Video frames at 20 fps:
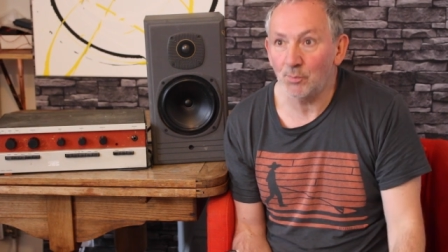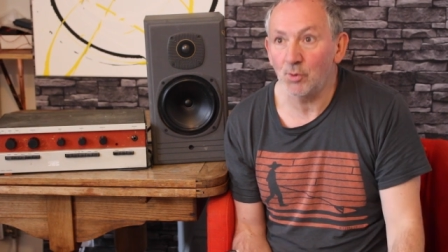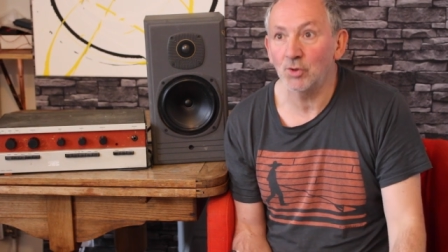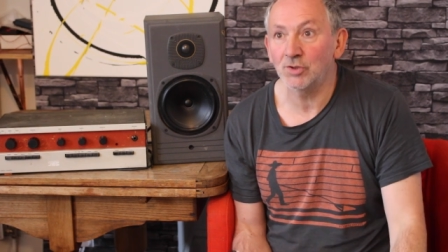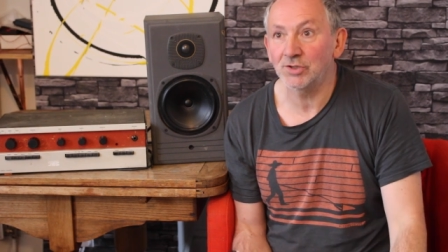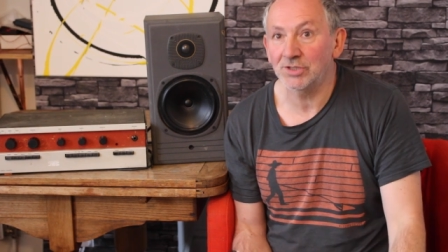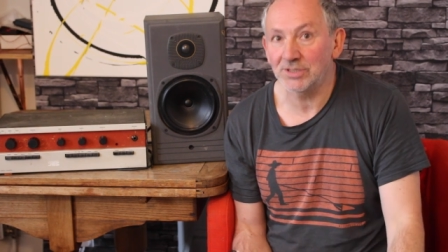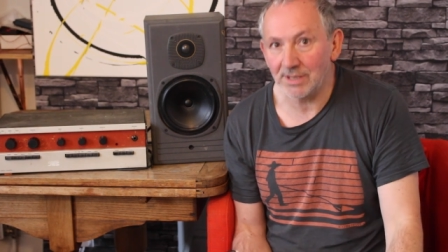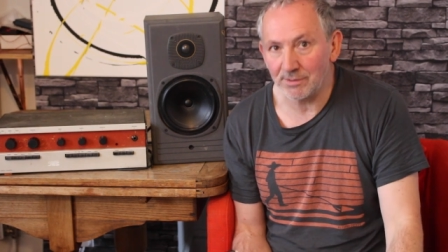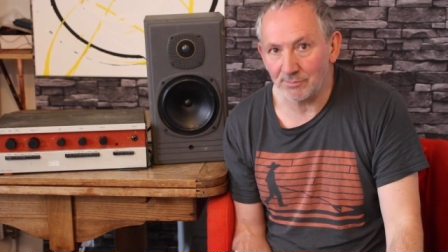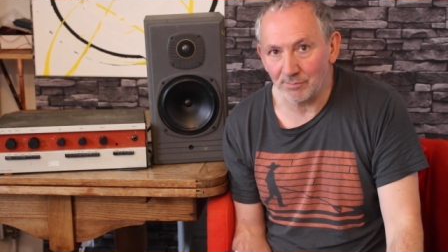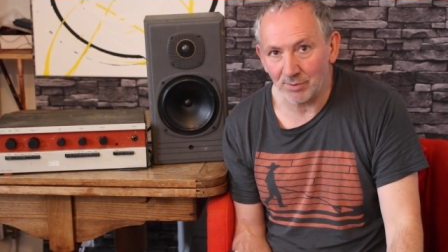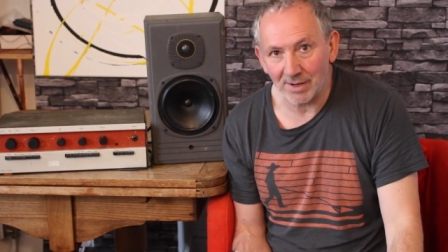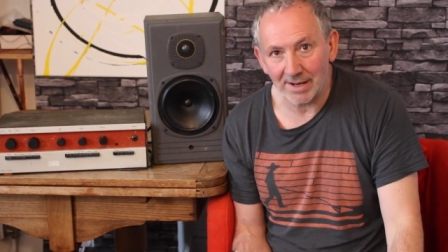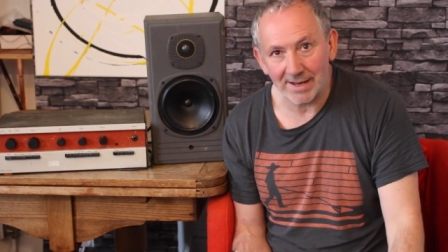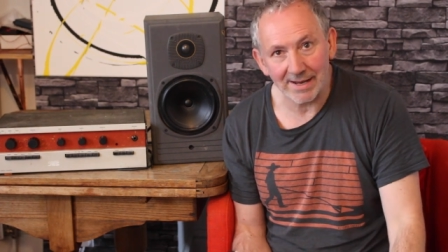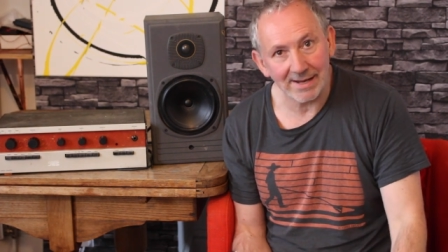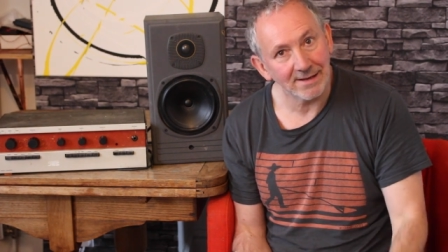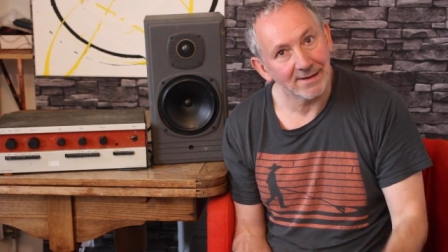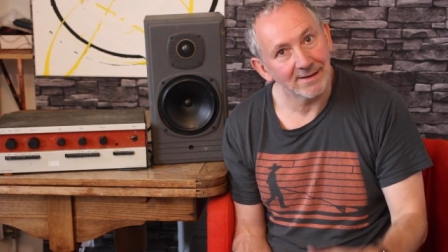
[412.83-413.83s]
put
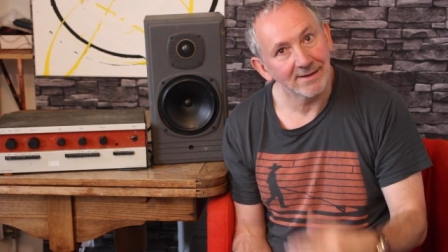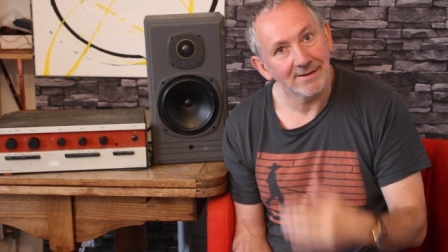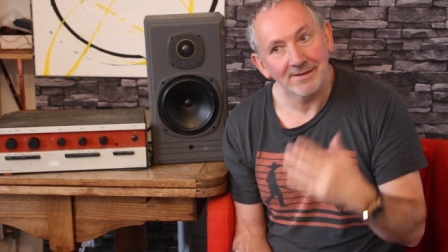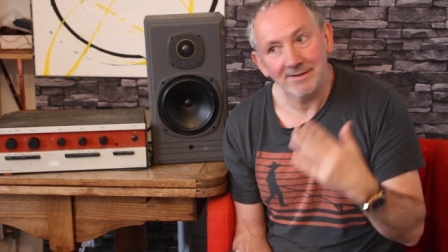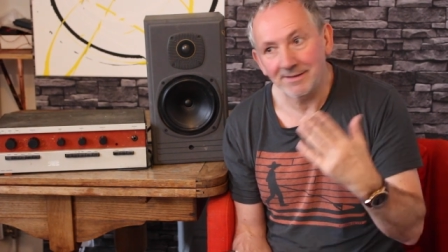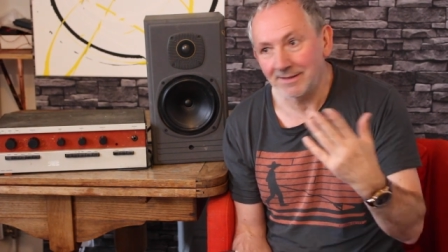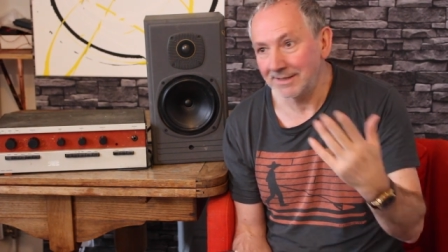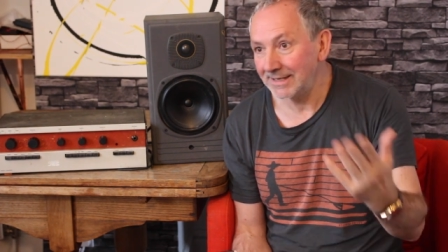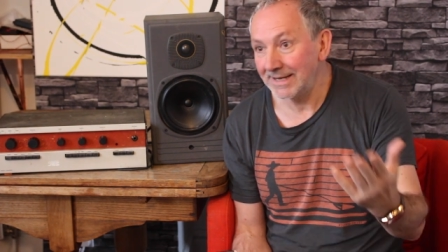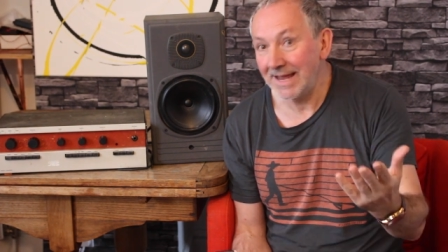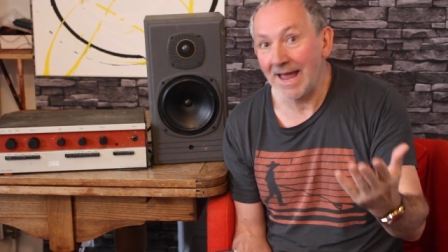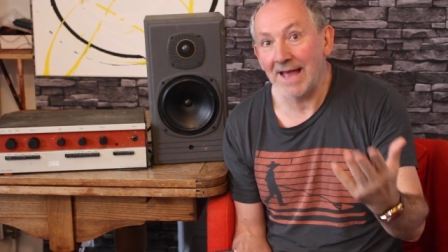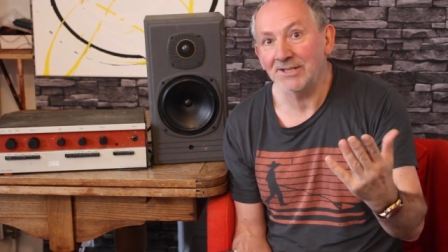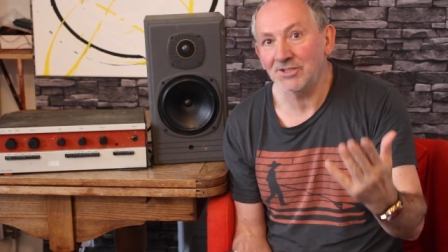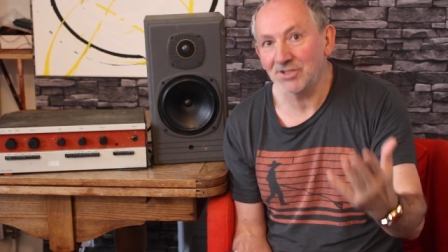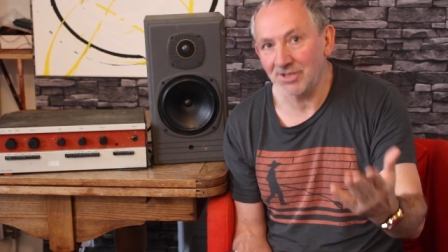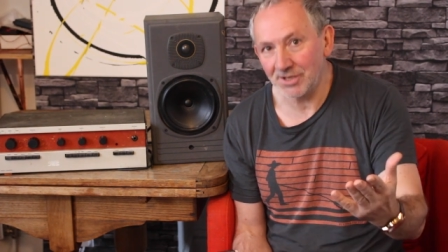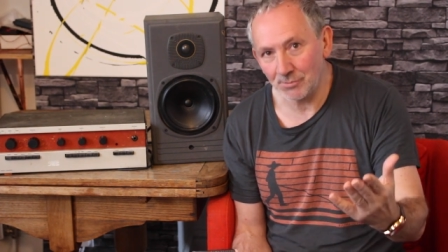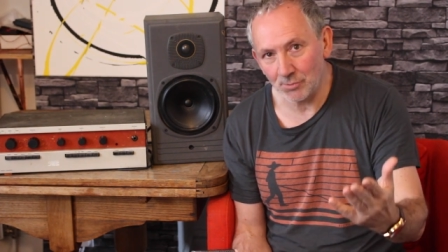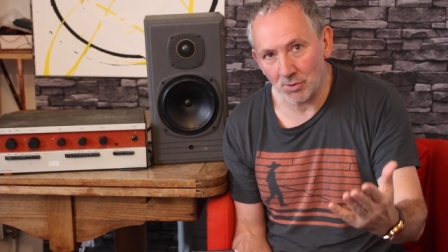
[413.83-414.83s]
simply,
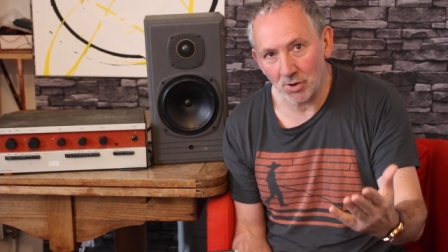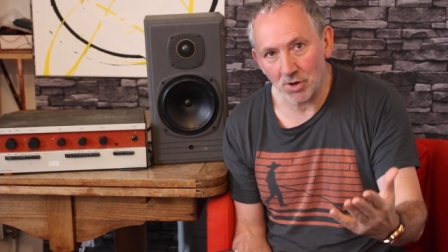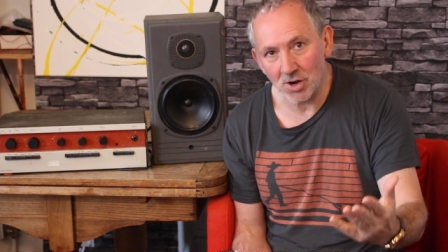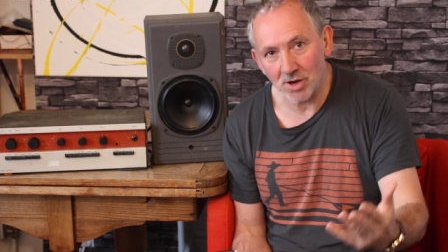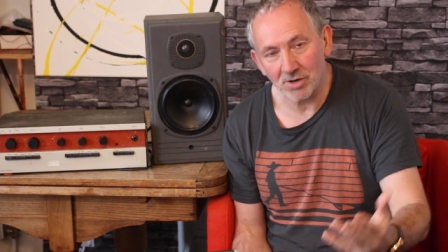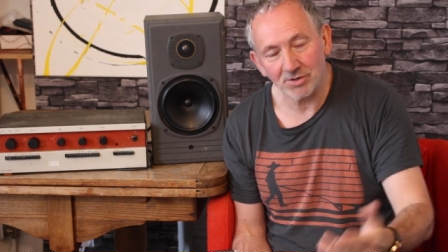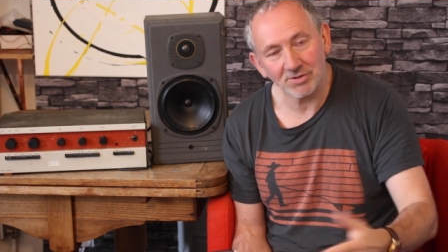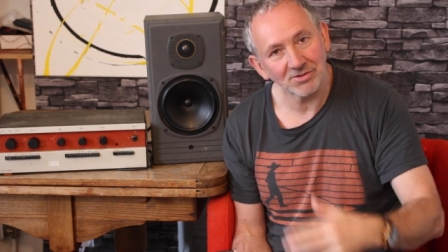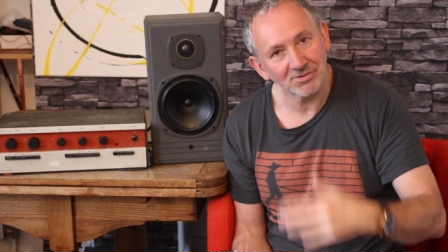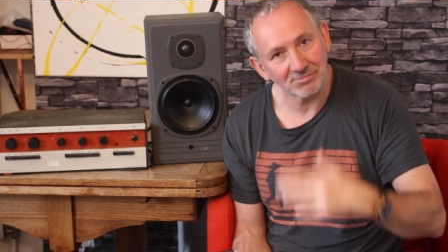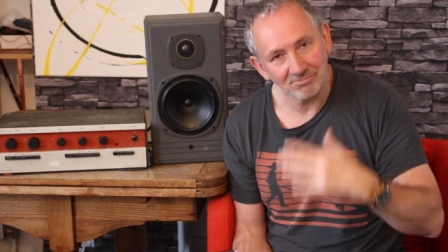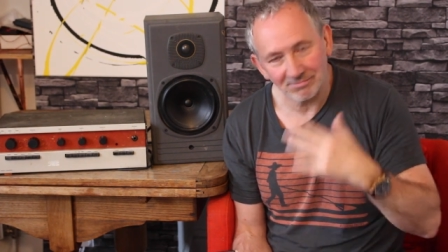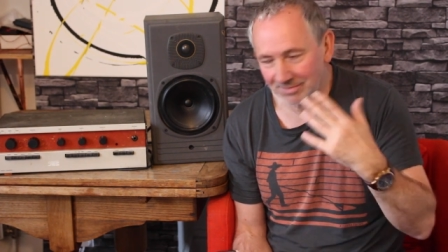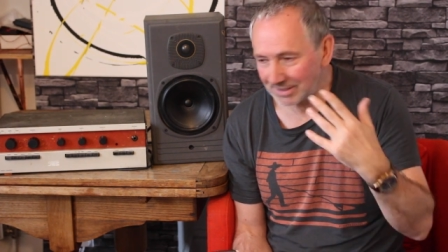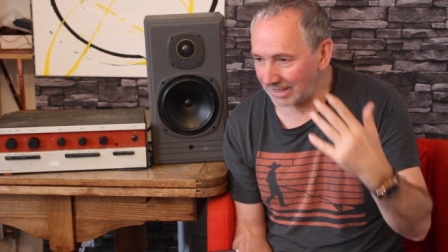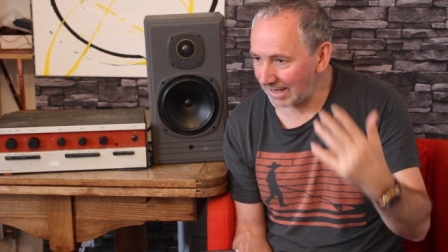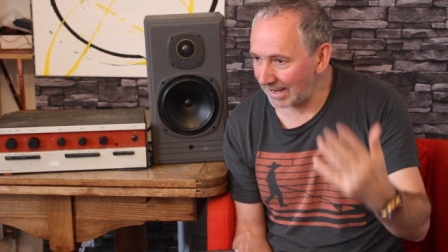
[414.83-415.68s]
yes, it works.